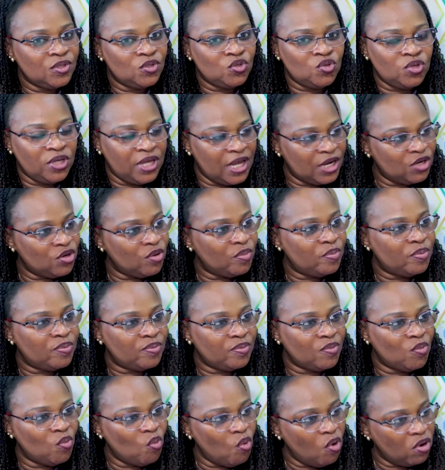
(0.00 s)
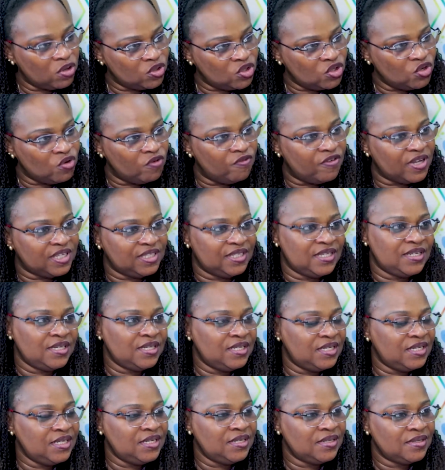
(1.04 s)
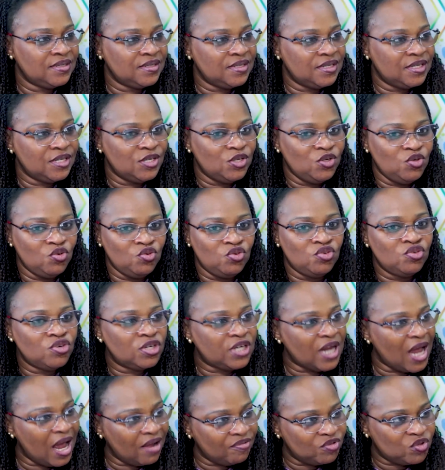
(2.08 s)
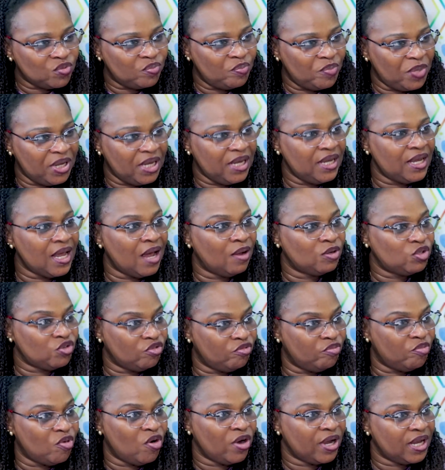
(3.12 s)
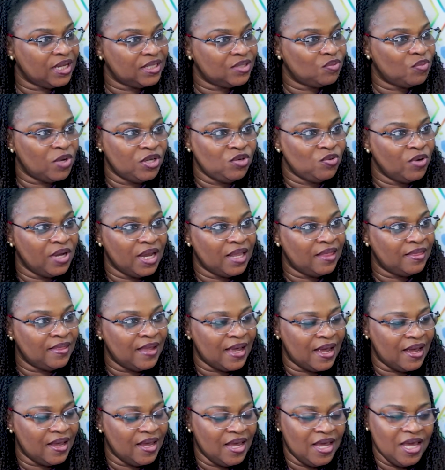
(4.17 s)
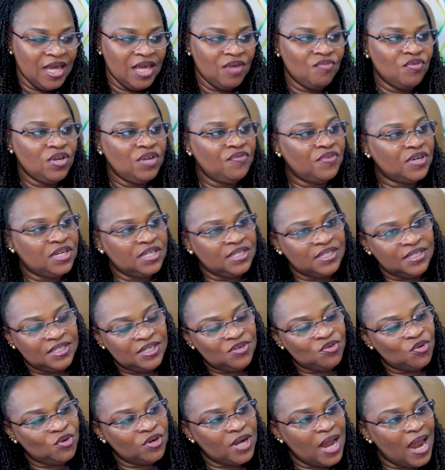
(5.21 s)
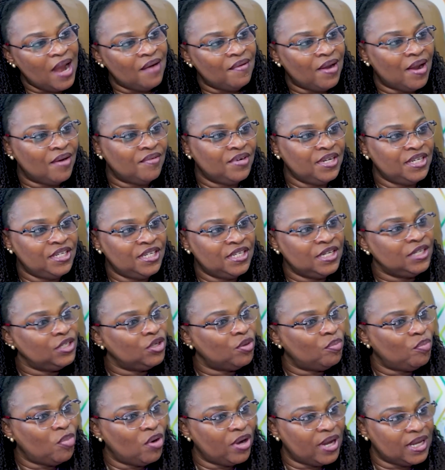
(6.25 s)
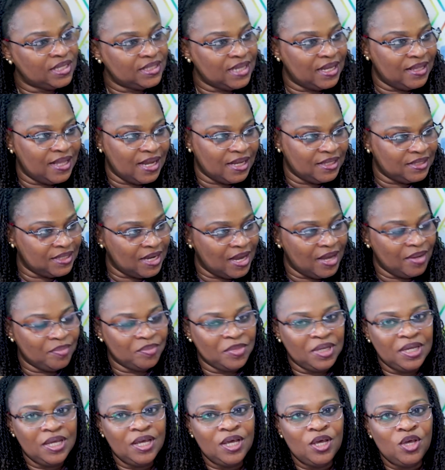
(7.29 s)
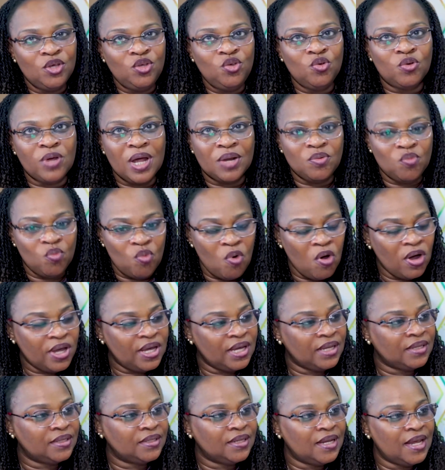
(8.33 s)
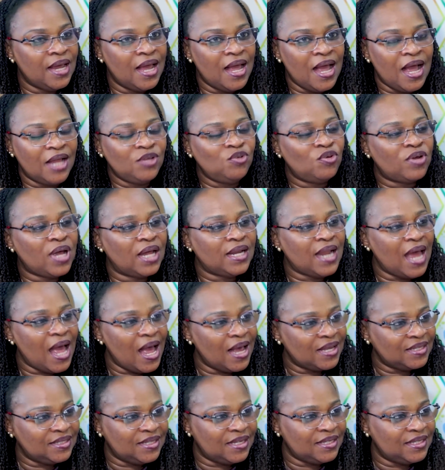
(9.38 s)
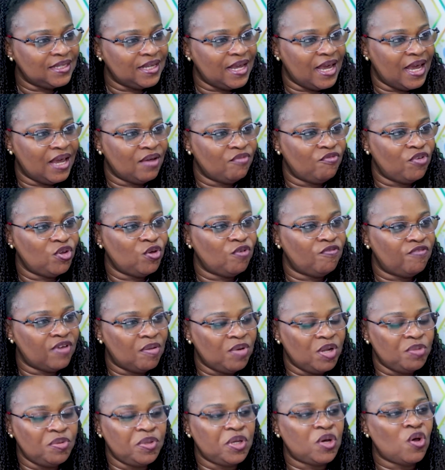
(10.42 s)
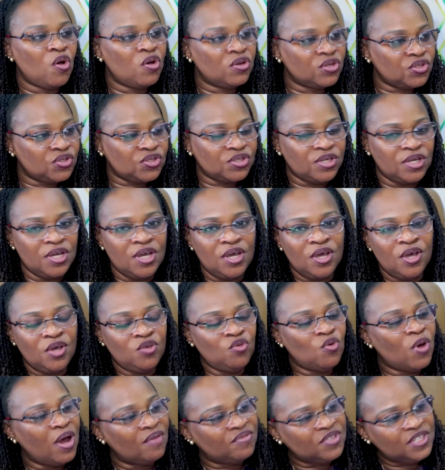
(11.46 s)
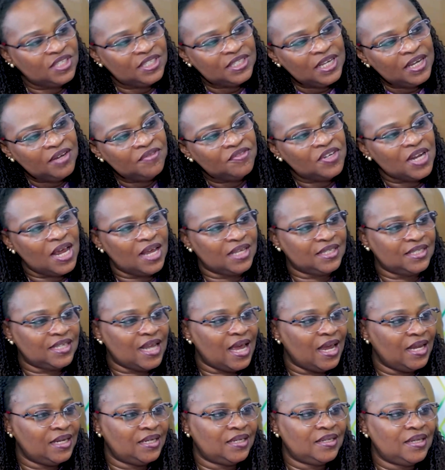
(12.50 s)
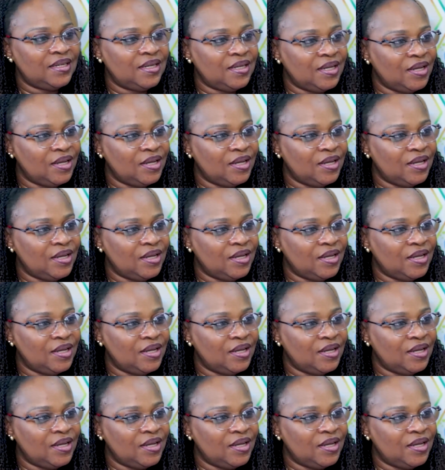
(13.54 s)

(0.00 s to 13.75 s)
to get up, walk to your facility, You do not have to pay out of pocket when you get there. Even if it is zero naira reading in your pocket at that time, you can walk in and you can access care for your family because you have saved aside